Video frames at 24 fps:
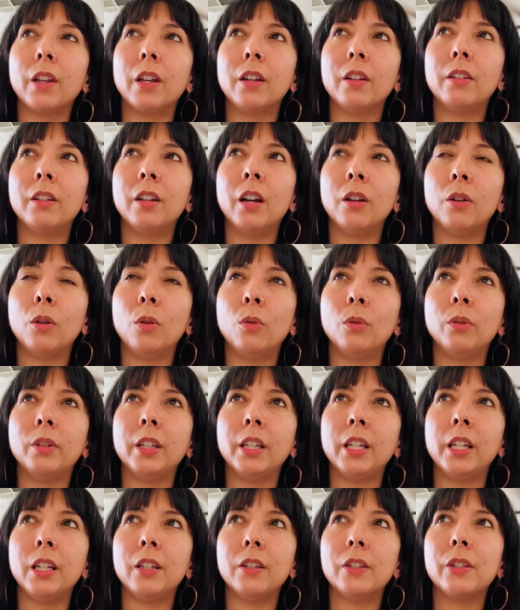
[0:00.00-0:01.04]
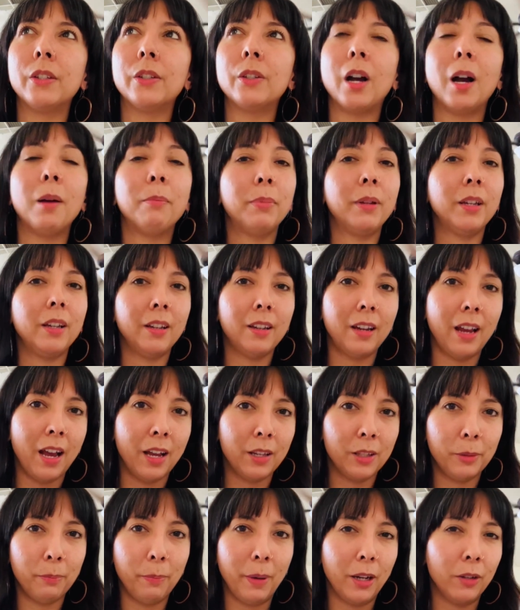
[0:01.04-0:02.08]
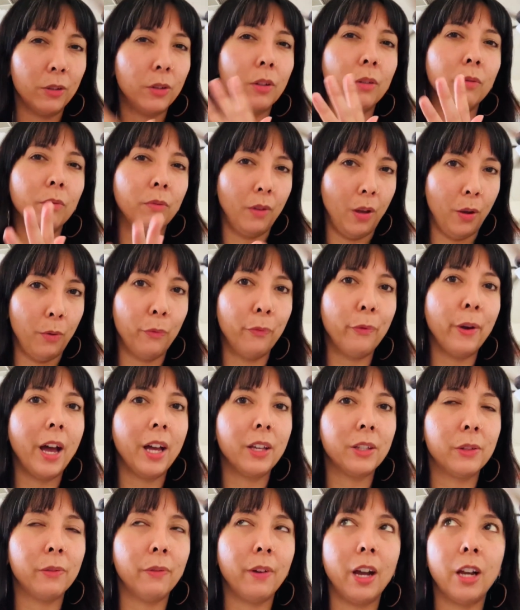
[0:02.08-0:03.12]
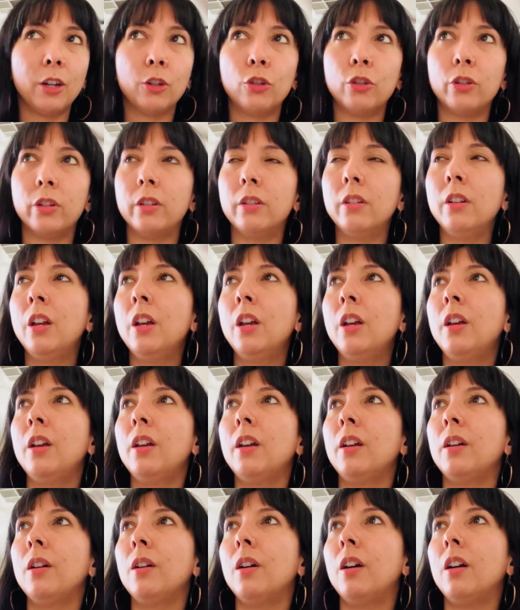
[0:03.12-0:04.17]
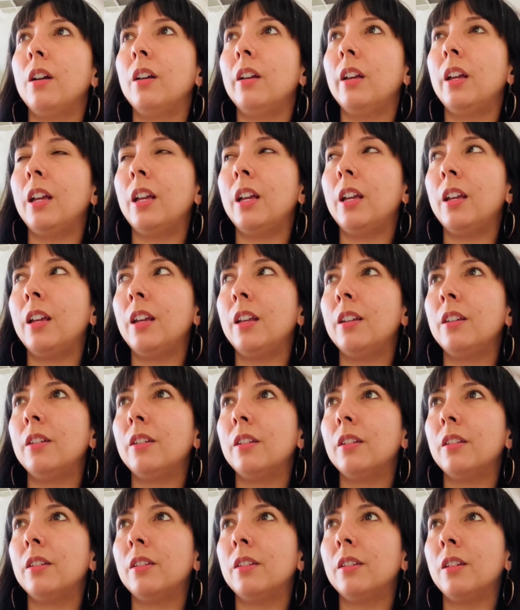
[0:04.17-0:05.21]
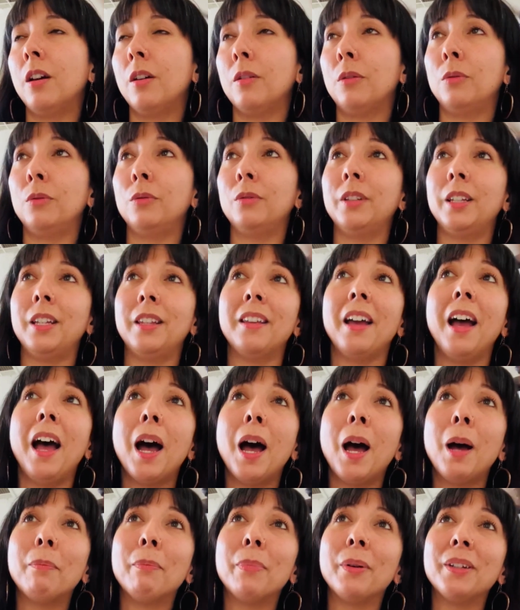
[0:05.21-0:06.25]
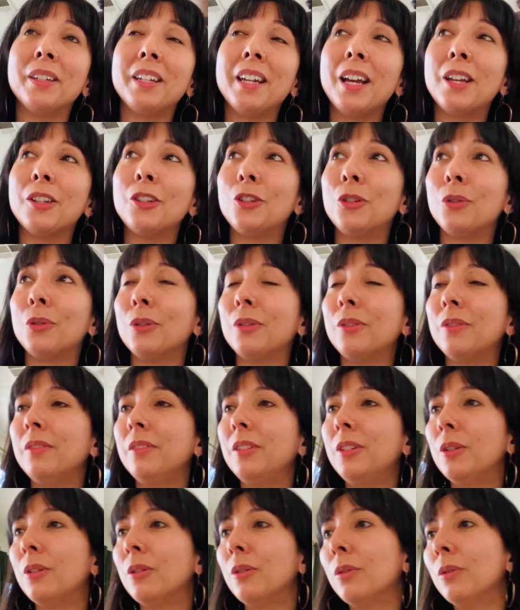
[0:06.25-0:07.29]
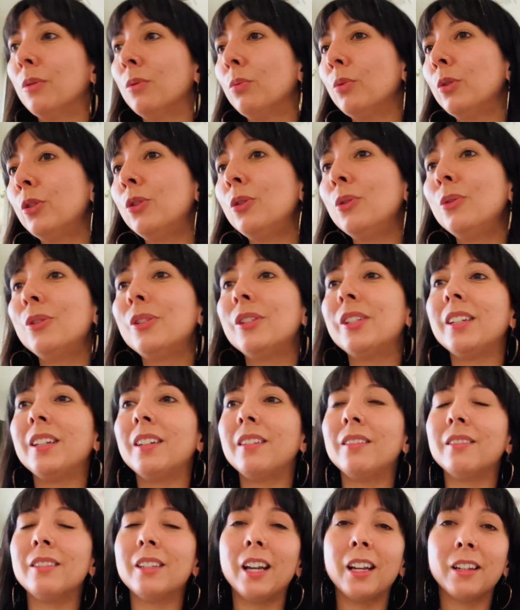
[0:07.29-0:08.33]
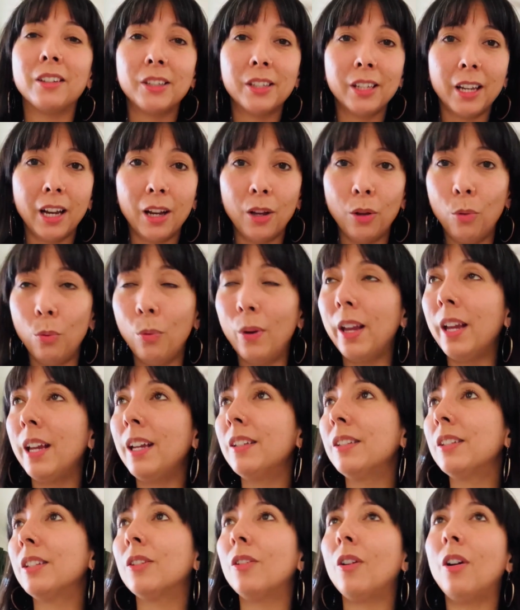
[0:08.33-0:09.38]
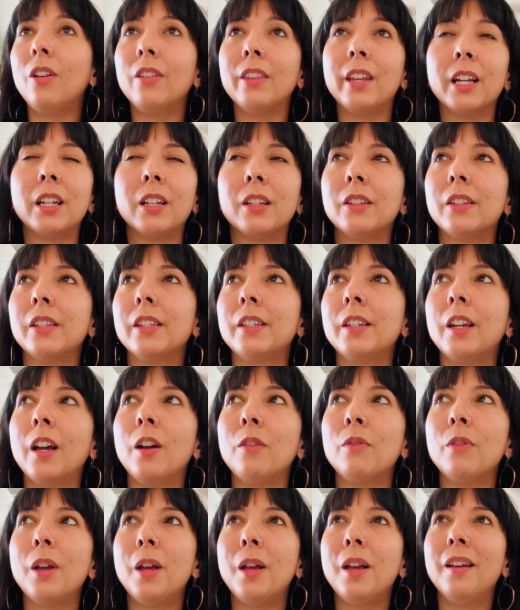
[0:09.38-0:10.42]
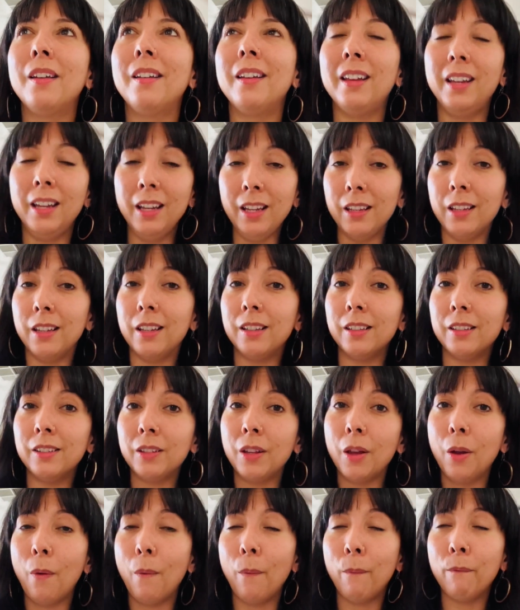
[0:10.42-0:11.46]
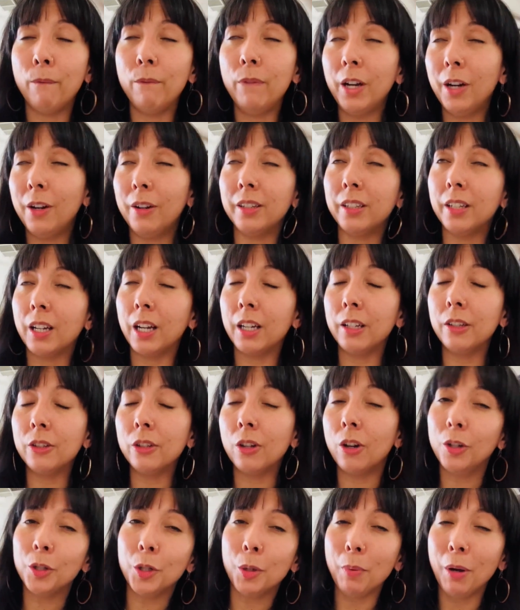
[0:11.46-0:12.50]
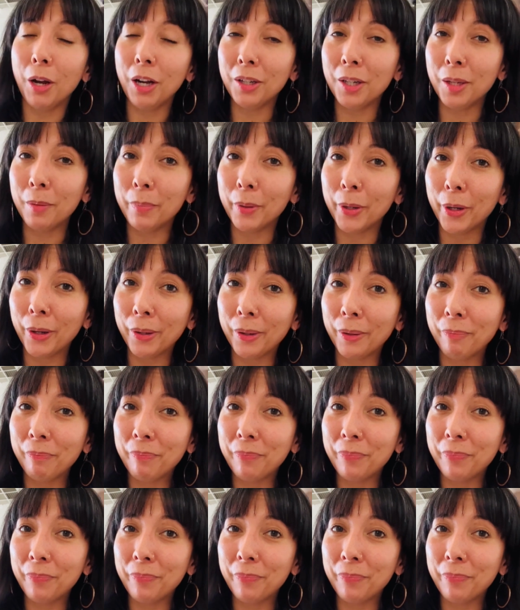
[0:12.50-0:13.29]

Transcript: not only stopping an aspect of fast fashion, and not only that, but yes, you're reducing textile waste and all that good stuff. It is very nice on your pocketbook.